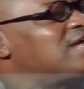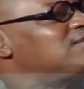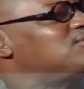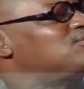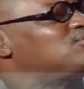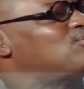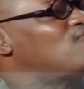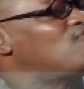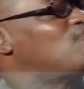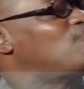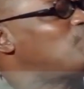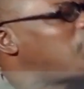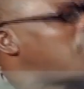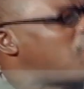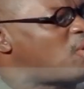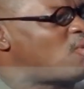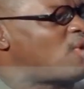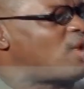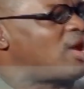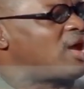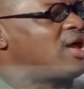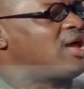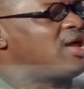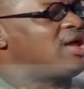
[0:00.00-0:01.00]
of
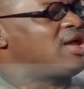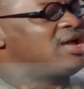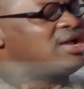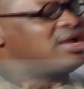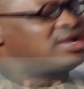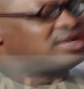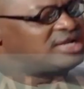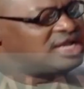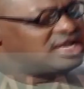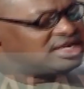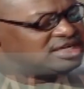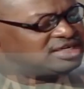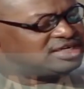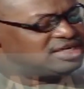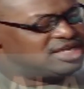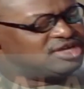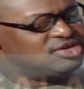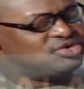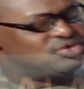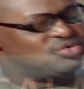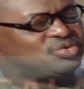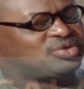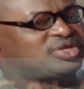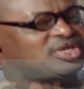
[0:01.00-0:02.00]
power, that in
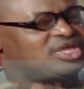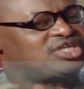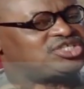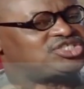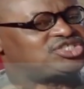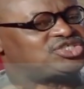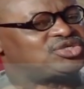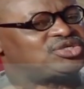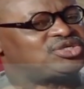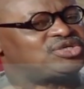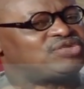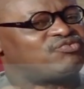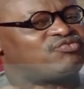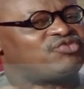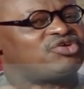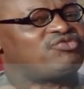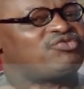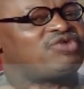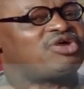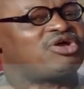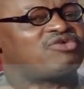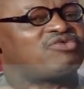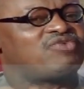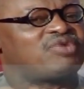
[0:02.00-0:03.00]
education, the
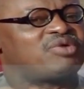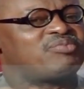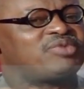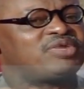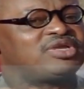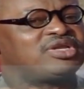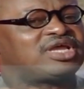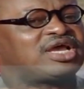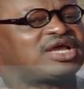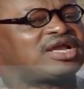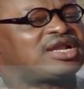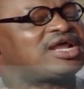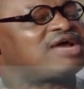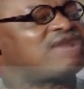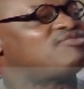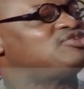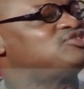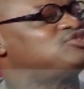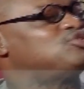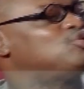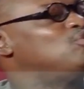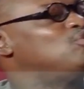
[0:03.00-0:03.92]
federal government can have its own